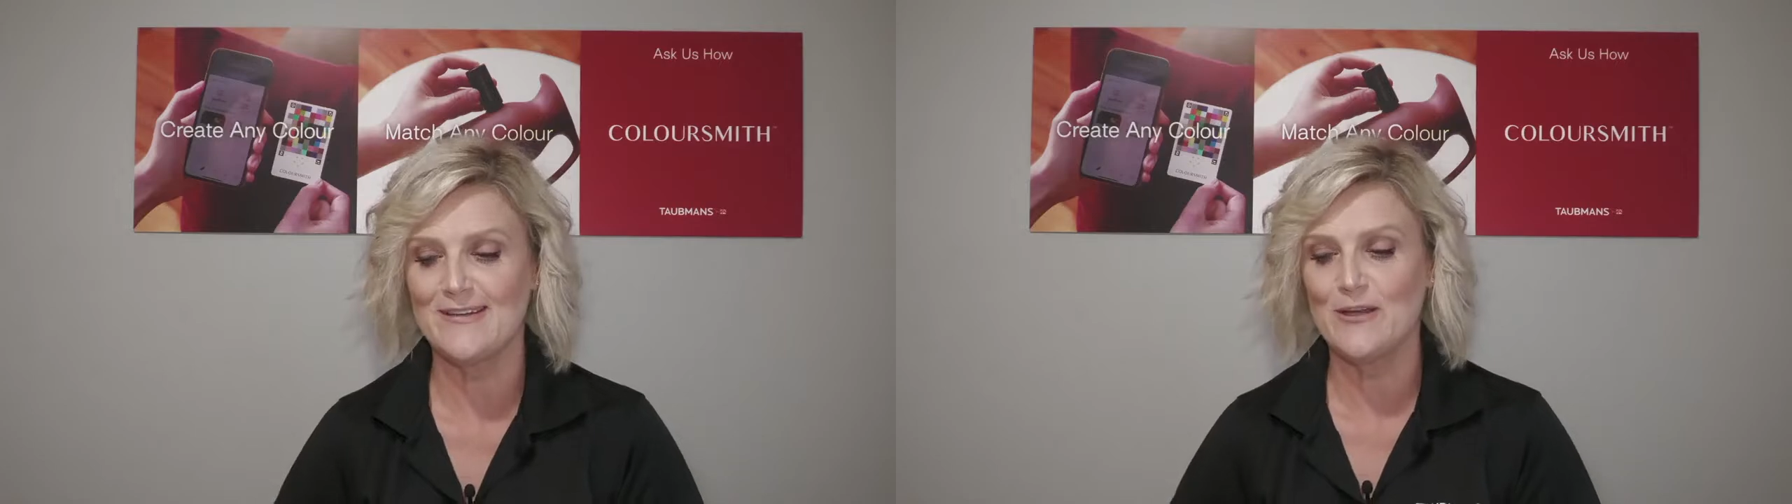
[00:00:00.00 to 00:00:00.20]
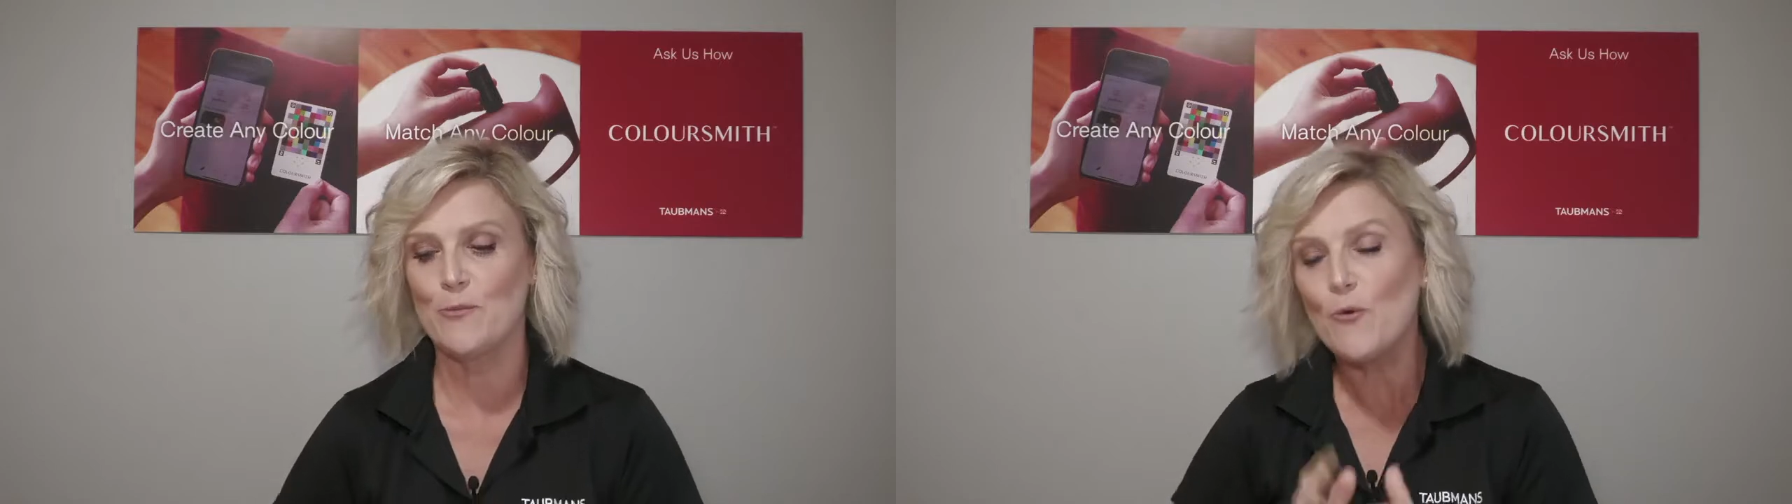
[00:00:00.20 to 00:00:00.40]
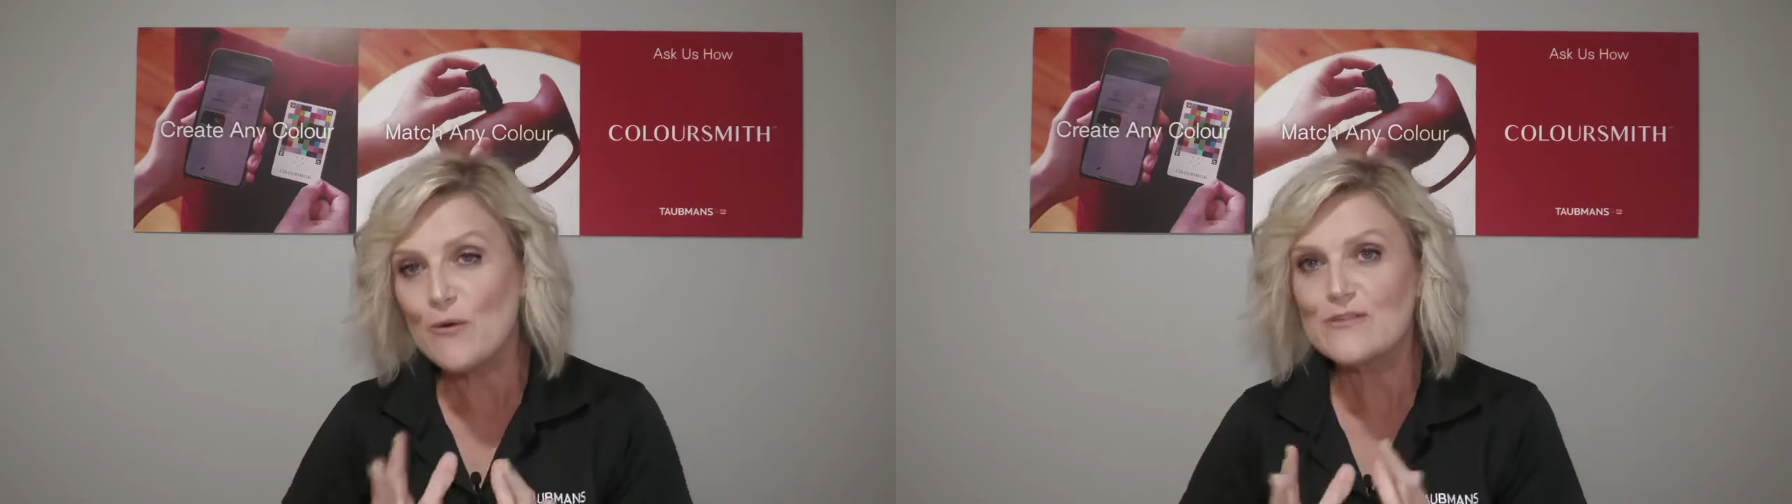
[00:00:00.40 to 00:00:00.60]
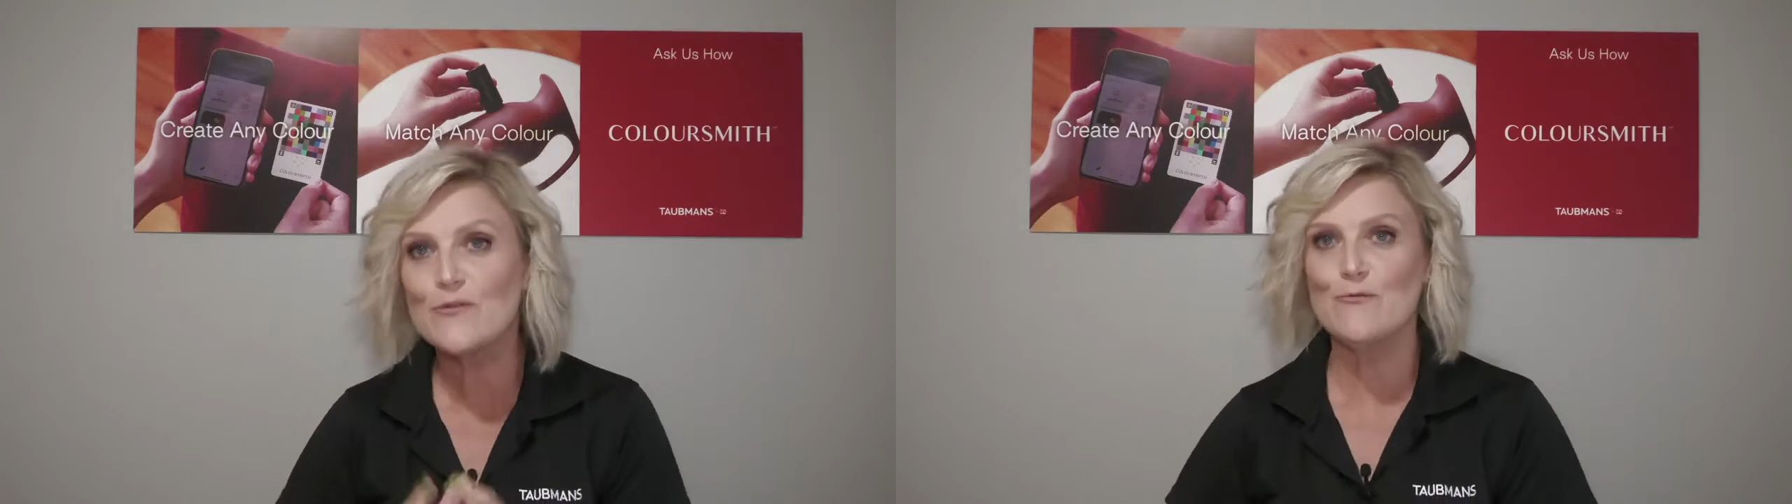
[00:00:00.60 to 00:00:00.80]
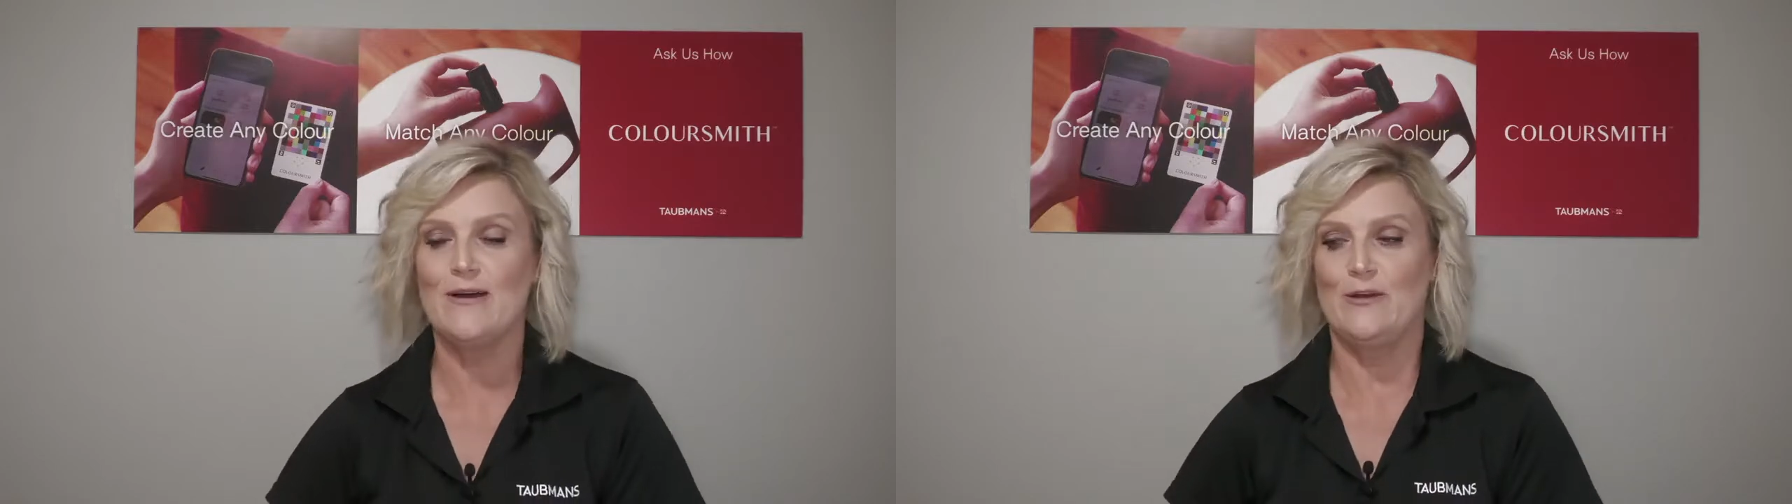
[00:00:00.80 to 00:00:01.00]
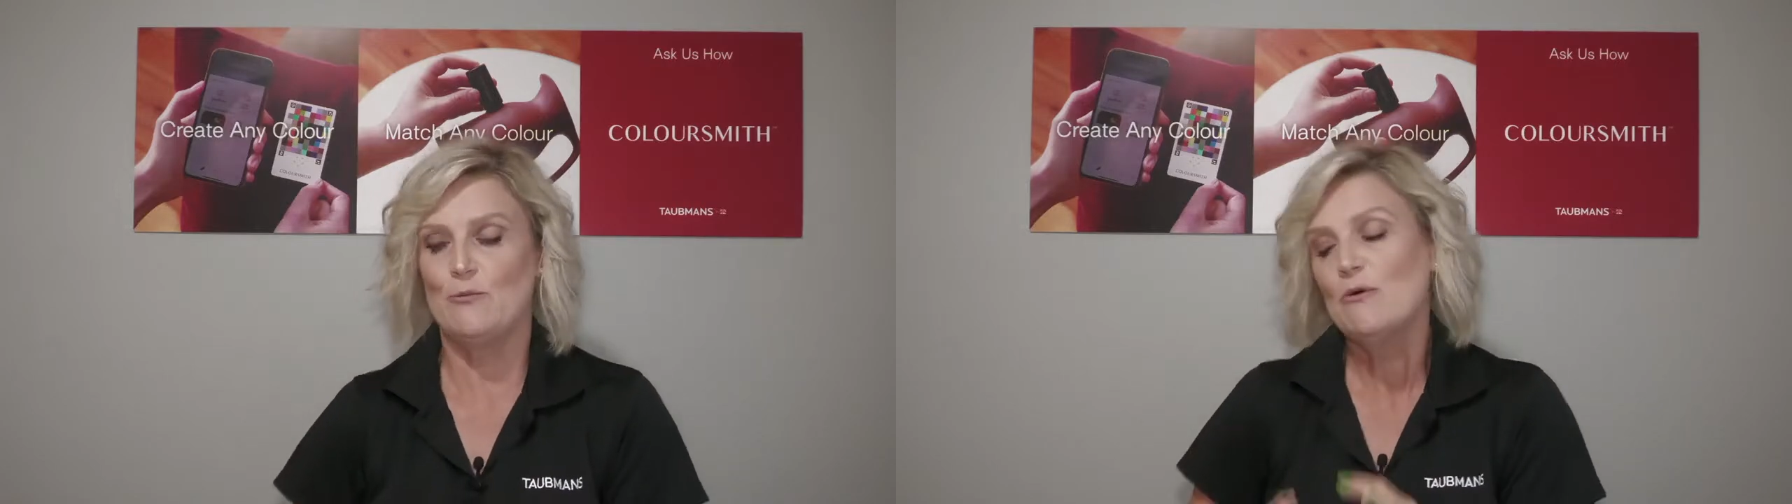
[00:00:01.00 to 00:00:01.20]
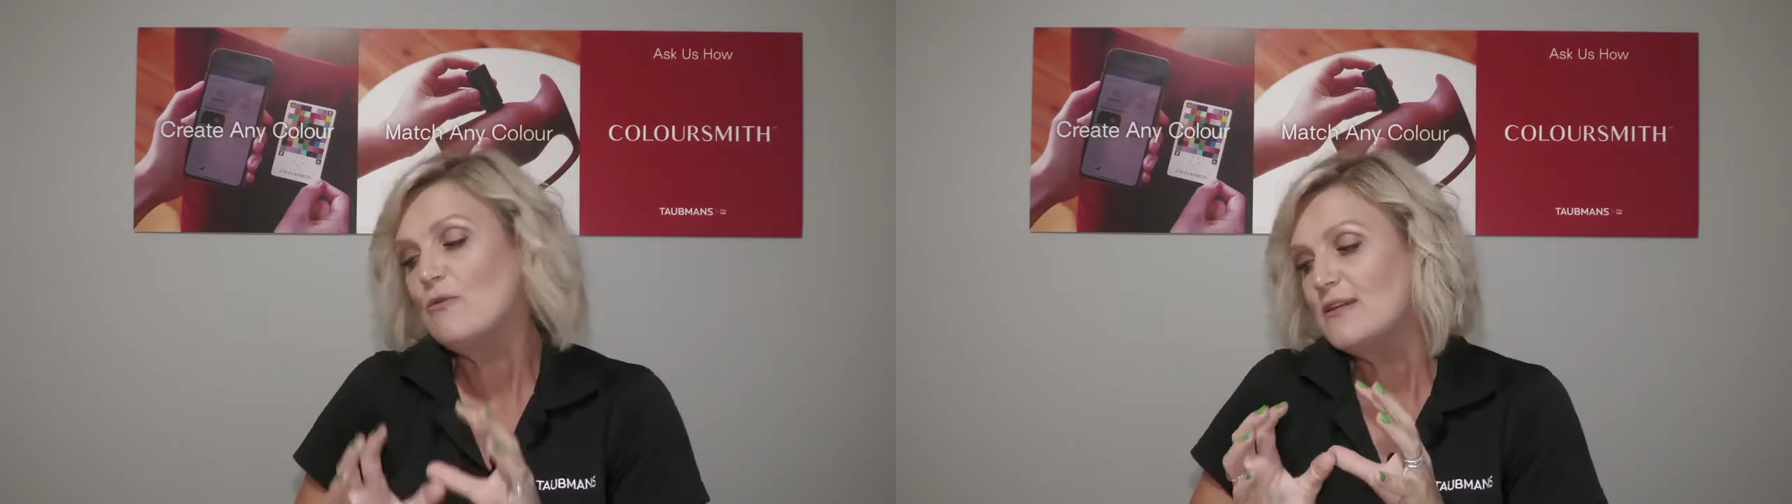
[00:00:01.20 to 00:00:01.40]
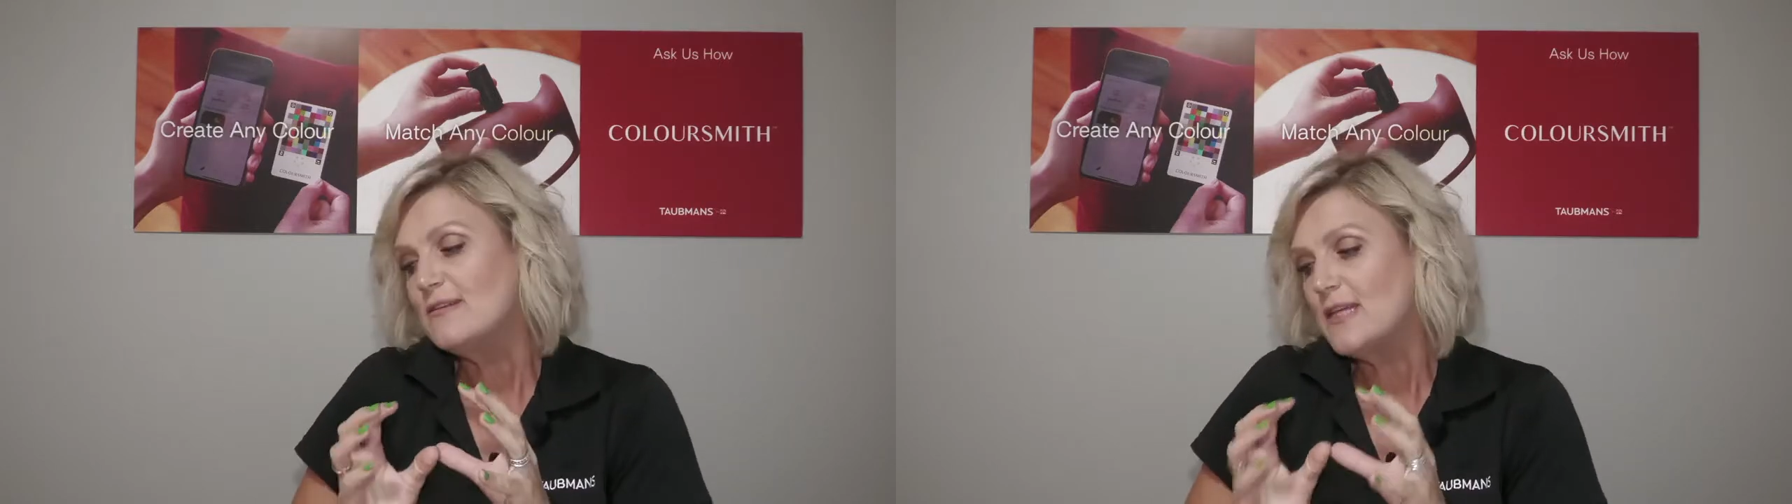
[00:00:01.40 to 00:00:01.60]
And I'm always on the run, and I'm
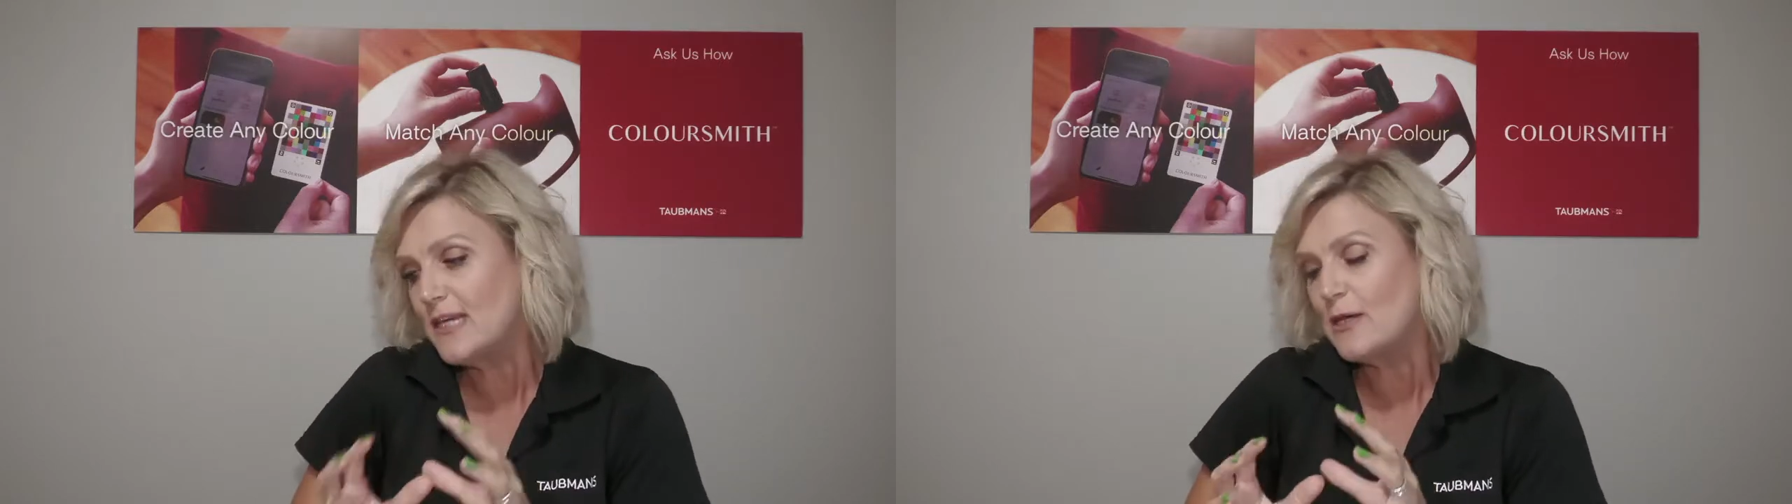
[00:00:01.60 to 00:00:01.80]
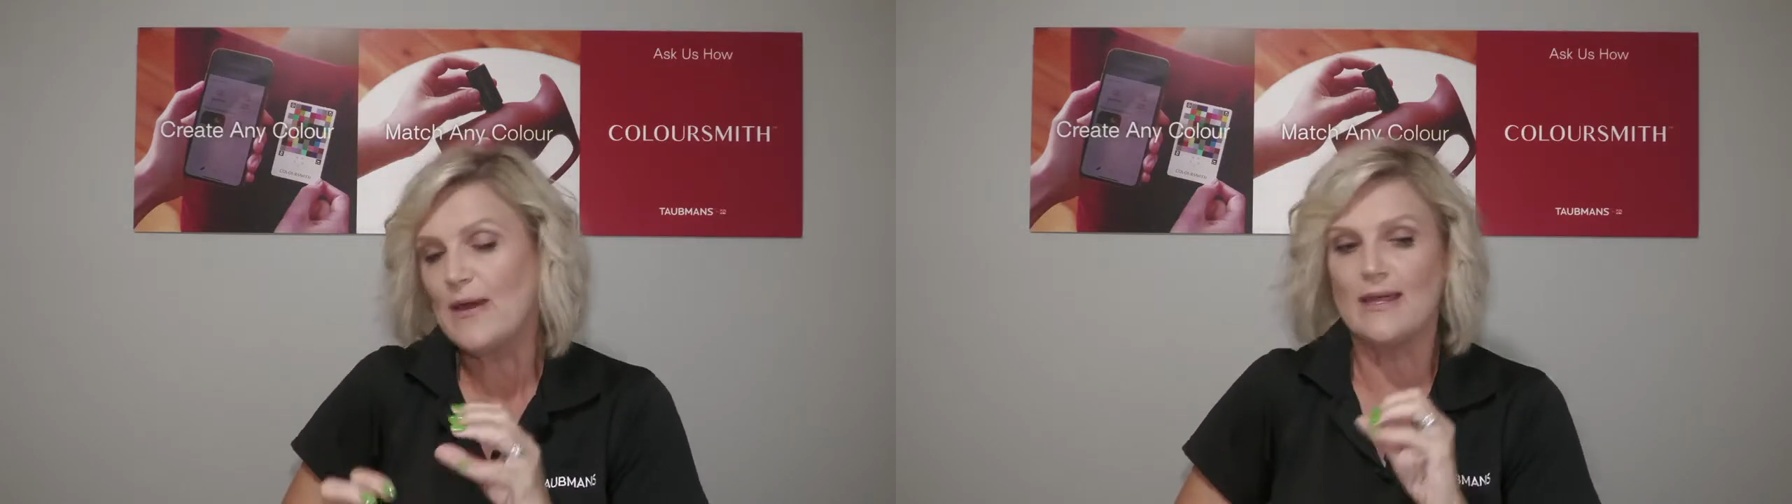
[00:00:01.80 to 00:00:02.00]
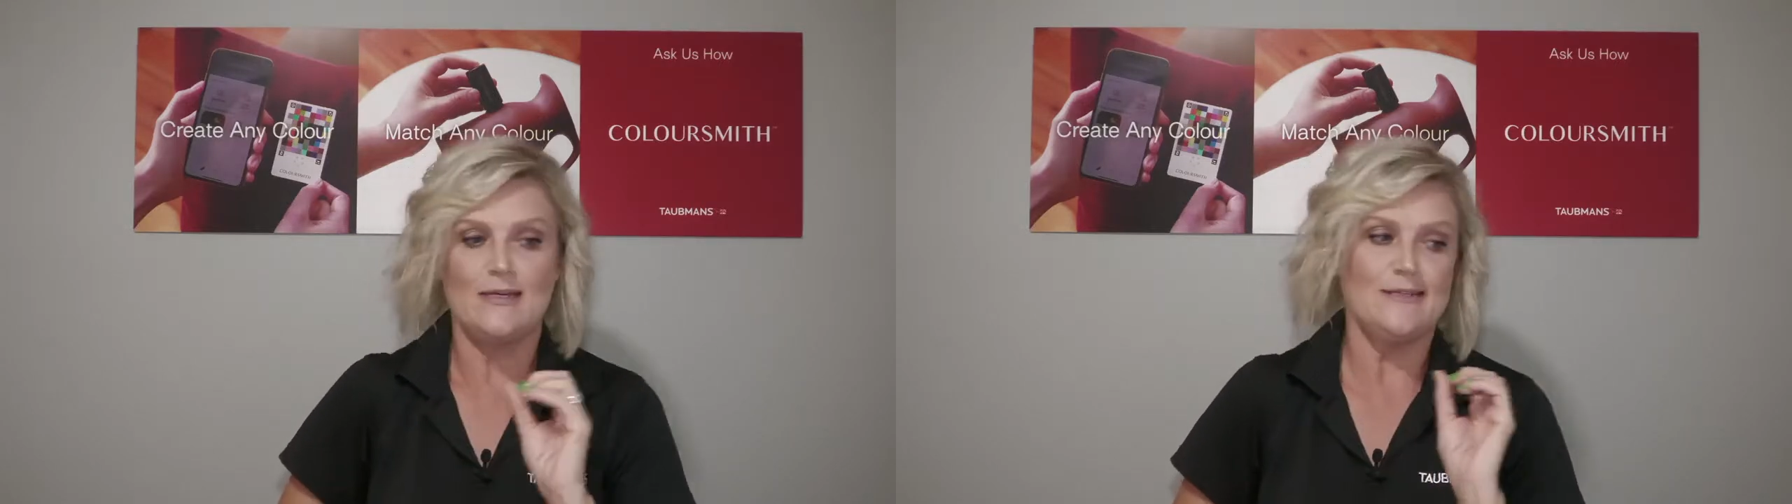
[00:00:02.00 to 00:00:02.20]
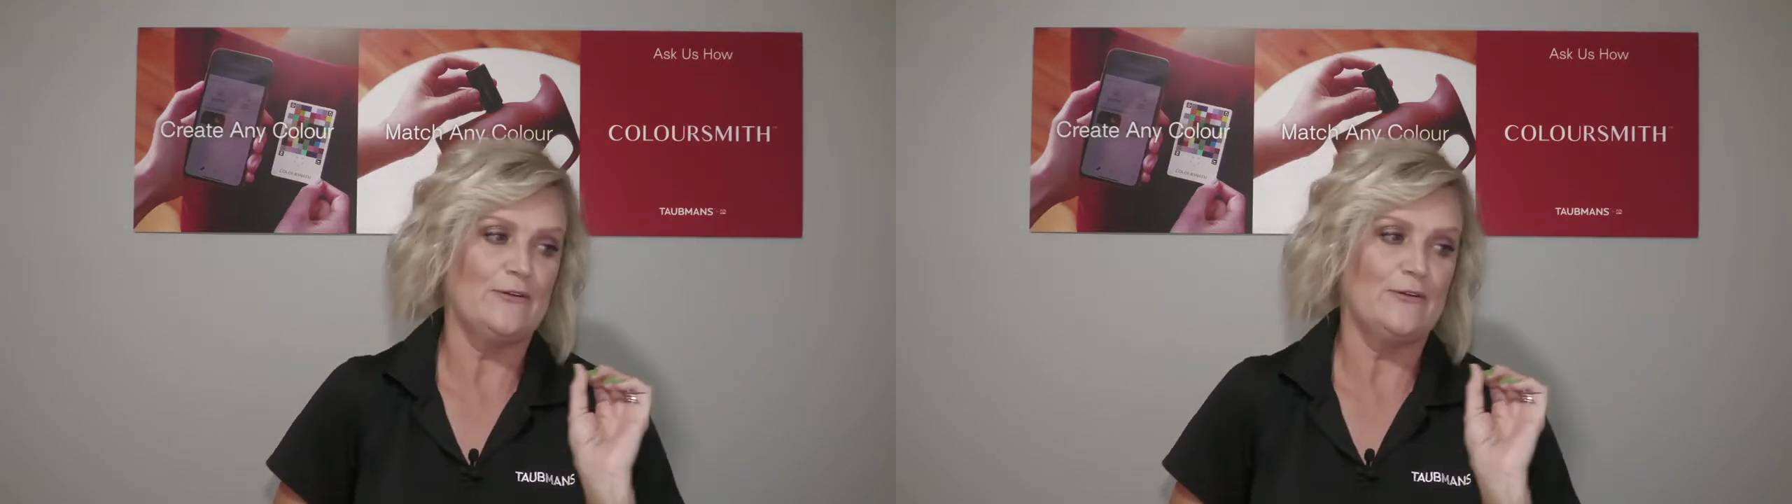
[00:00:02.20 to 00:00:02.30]
always thinking about this,